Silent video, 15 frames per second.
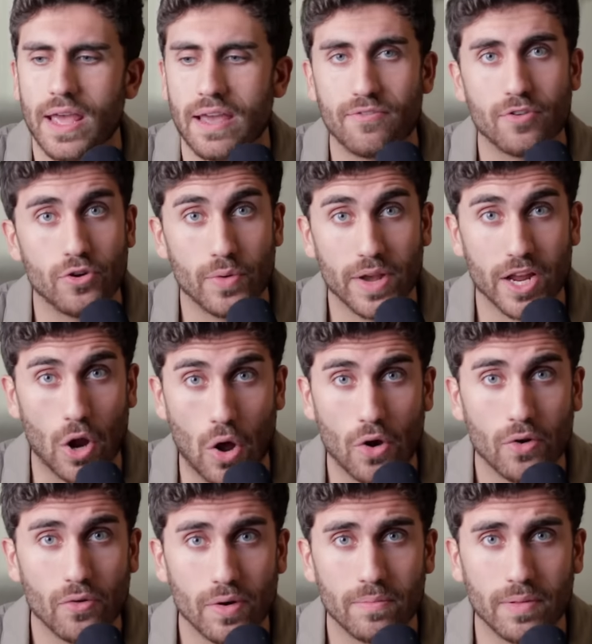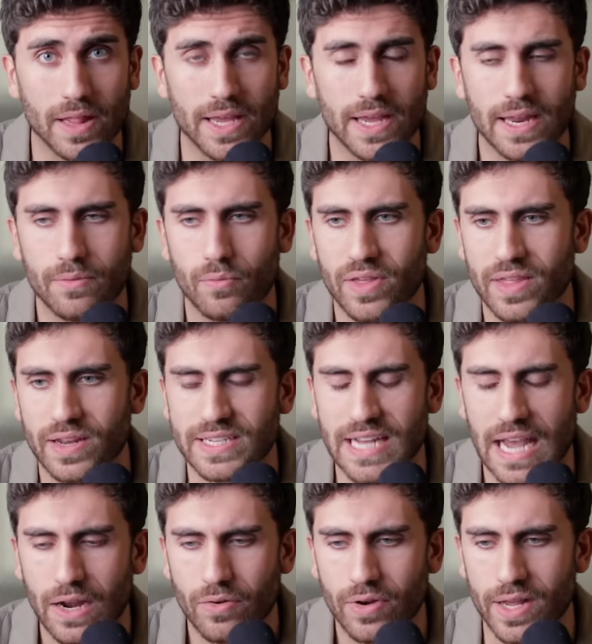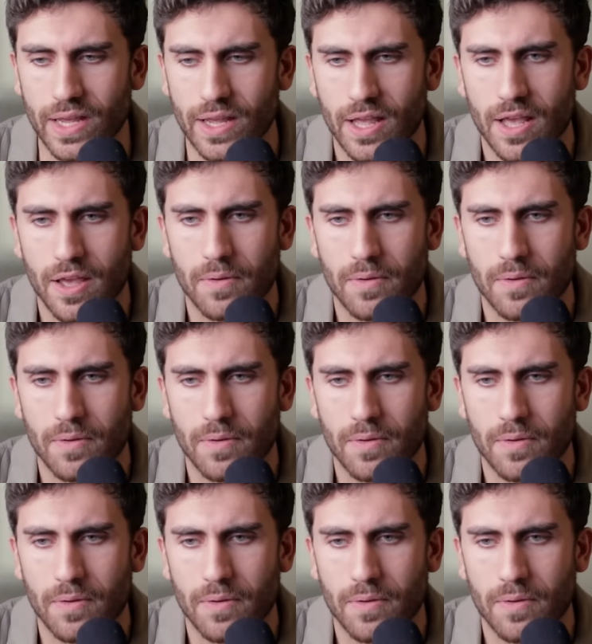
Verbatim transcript: if you're doing it honorably and with integrity.